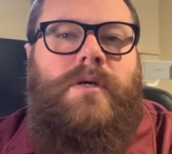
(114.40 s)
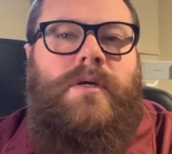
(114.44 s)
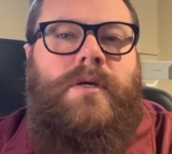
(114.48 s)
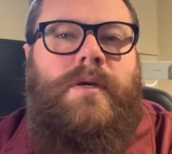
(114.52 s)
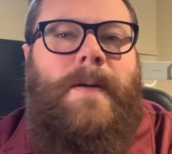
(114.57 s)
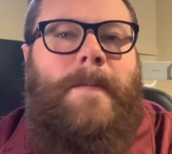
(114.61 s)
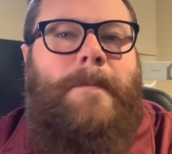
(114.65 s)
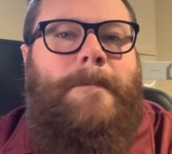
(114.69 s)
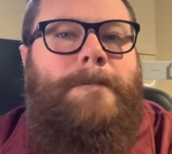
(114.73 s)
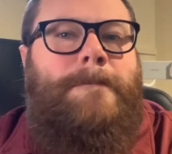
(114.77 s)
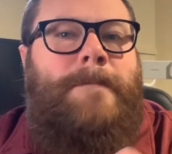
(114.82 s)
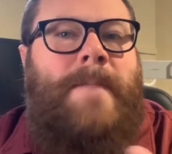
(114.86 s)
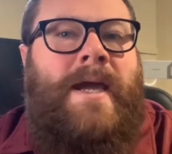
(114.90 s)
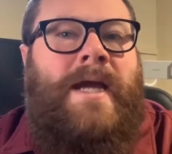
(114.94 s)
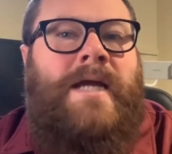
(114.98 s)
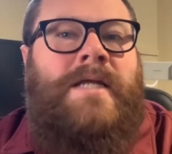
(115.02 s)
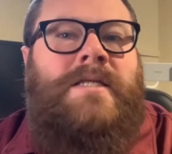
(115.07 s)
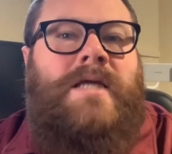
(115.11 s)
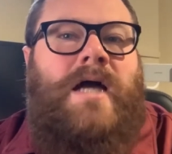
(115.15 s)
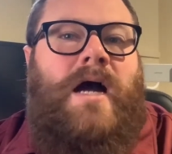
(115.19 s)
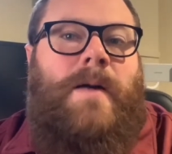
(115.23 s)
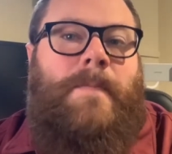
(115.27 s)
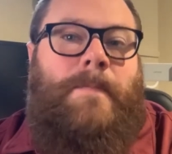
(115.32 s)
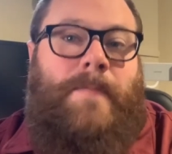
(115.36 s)
Make a
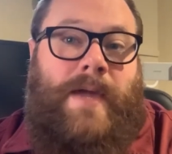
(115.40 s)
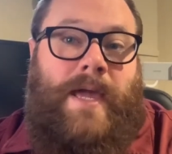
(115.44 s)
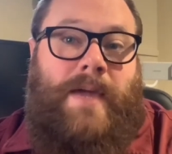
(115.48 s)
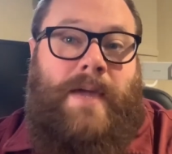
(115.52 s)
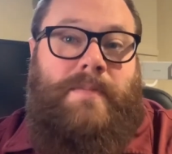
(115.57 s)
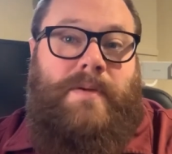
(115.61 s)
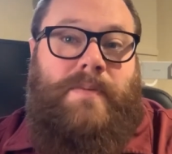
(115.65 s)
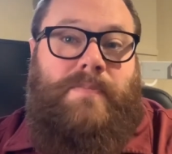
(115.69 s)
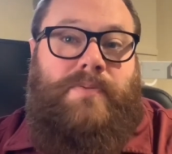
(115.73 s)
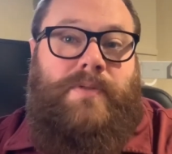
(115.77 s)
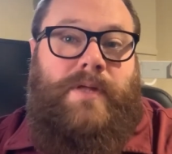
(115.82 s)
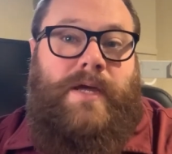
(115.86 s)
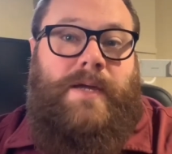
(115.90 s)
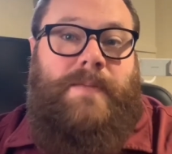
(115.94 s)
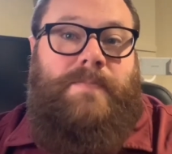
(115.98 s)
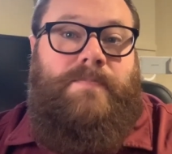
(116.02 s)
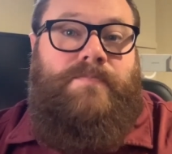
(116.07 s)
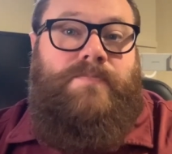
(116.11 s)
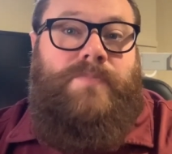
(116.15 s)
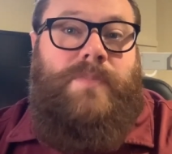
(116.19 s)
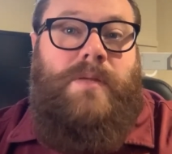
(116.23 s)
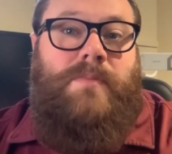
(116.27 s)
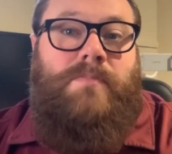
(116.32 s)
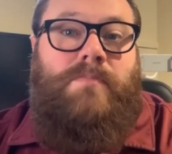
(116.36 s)
down payment plan.
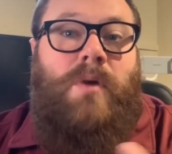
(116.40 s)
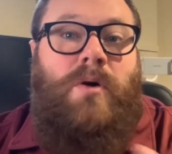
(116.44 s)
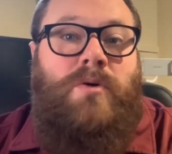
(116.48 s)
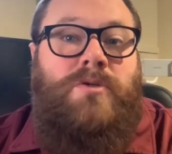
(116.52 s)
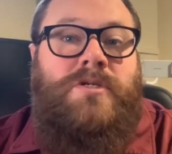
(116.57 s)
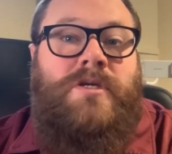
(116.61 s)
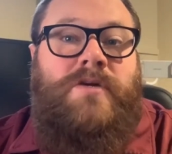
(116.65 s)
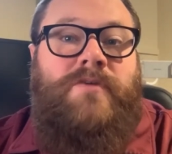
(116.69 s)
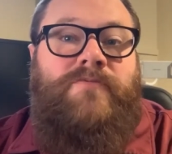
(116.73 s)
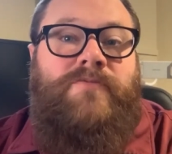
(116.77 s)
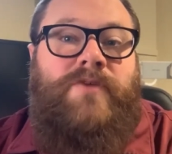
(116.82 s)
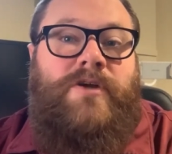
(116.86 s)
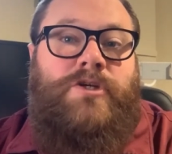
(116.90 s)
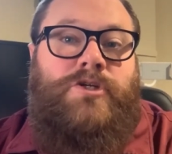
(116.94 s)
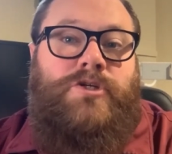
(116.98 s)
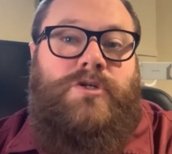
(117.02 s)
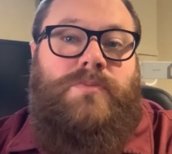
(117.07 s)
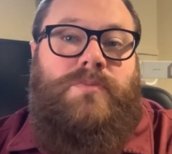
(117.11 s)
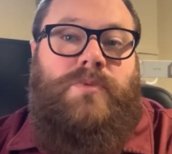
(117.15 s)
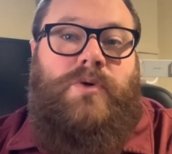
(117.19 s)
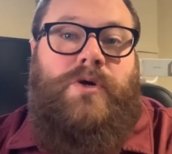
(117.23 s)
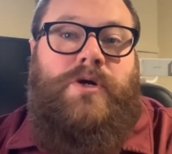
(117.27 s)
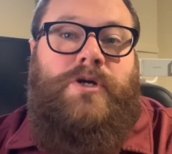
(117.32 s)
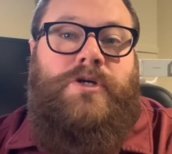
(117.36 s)
Most conventional
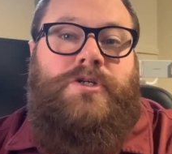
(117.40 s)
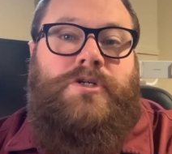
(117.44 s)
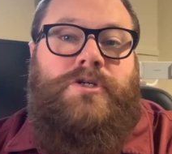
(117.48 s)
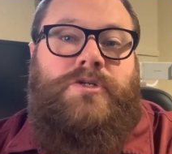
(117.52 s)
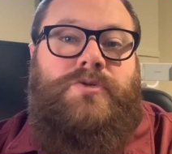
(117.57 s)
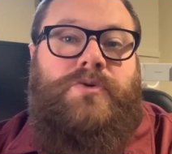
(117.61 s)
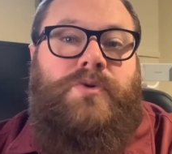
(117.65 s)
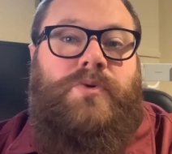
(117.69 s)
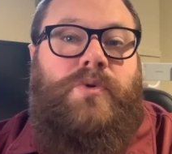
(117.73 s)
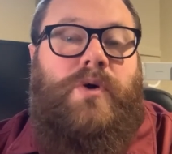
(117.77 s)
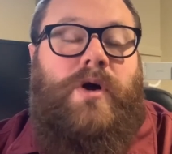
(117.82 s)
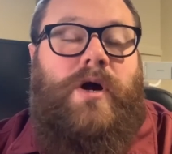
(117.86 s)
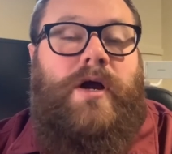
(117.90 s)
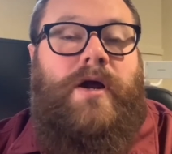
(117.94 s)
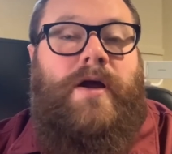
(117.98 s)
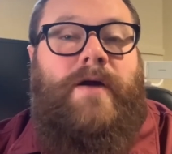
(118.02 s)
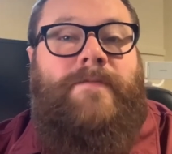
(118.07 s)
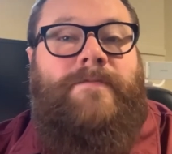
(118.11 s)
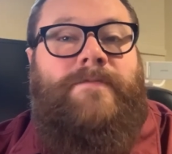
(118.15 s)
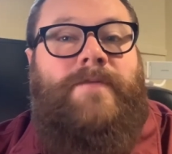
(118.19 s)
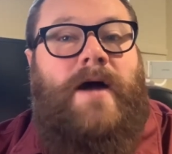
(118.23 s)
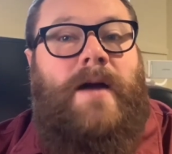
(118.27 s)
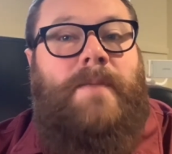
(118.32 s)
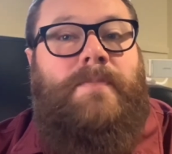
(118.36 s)
mortgages require a
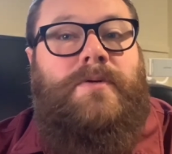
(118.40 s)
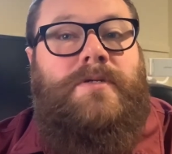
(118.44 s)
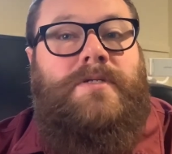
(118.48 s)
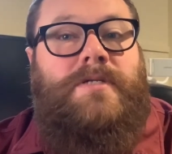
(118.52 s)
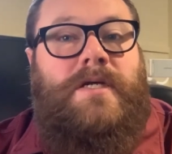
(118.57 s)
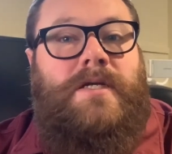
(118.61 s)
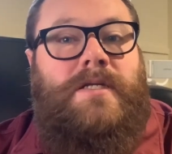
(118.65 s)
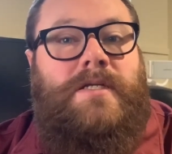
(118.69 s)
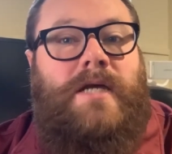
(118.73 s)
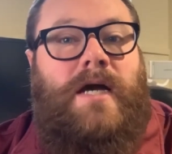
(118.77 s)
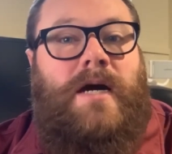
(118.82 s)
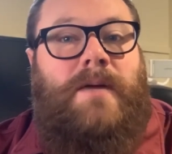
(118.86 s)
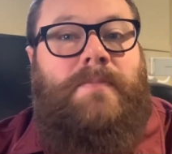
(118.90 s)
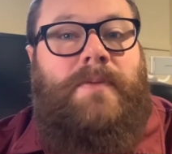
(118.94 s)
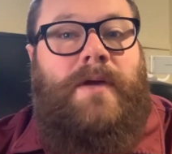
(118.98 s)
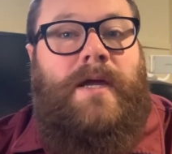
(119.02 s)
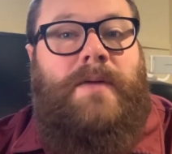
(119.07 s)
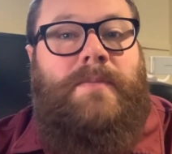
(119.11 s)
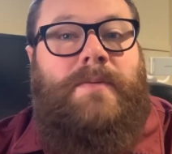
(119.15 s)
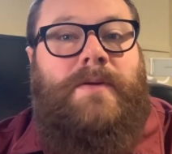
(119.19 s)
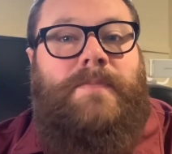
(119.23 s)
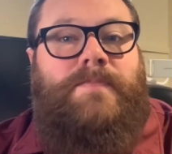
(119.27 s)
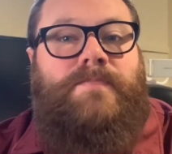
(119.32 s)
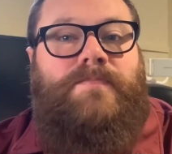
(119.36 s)
5% down
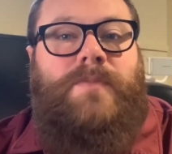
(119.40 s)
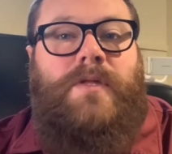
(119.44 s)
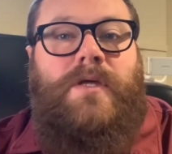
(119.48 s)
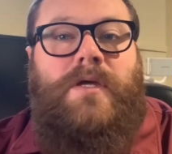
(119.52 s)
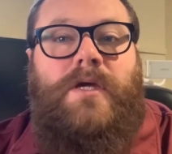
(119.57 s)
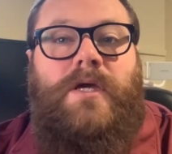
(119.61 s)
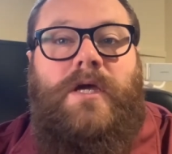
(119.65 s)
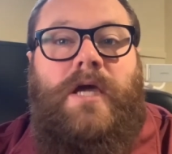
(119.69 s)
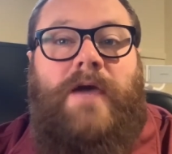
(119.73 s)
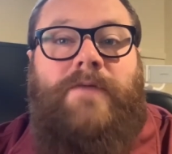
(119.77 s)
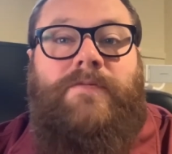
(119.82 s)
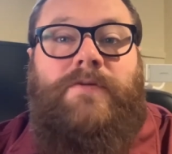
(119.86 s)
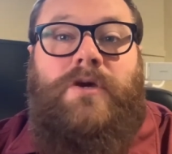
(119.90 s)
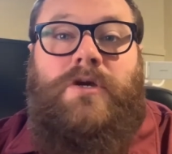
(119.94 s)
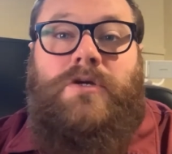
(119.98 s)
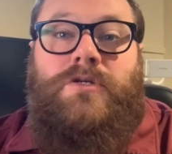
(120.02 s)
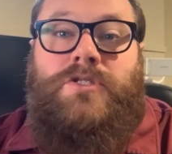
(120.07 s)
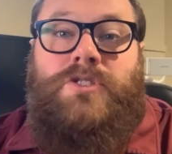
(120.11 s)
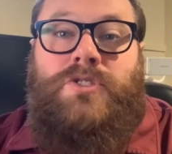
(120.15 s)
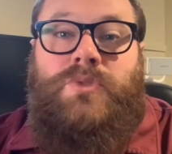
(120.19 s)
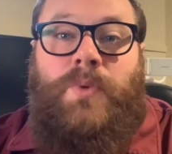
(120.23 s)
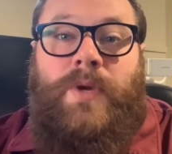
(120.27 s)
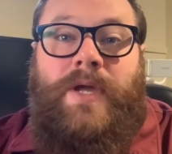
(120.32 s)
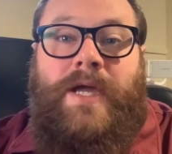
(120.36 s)
payment. If you can
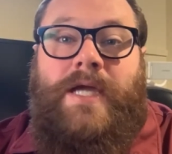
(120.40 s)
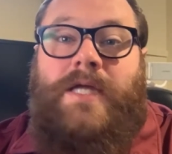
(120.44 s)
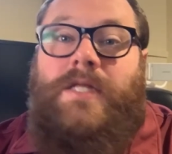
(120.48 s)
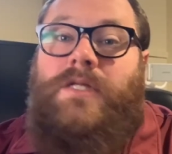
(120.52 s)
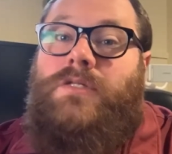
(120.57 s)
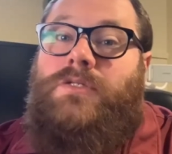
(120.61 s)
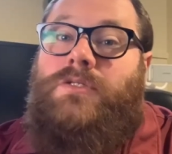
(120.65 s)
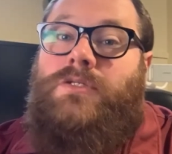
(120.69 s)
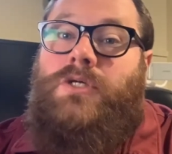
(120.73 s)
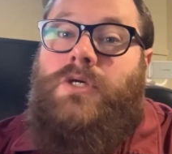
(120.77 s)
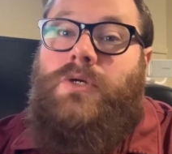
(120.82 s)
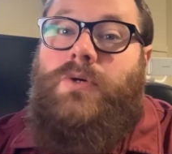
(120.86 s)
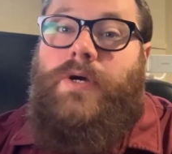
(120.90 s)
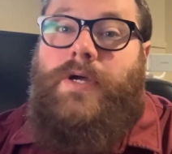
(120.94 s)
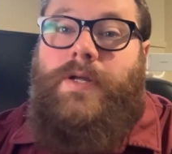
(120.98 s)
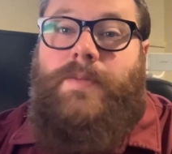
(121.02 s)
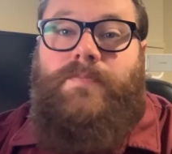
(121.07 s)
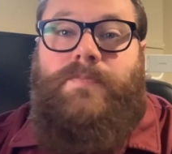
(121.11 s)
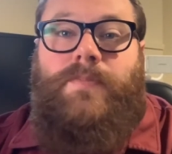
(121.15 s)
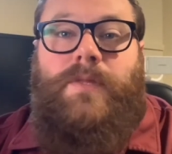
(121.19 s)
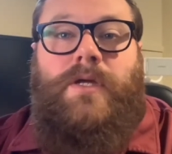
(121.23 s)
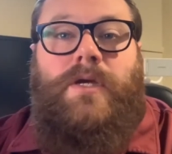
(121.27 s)
swing it, do it.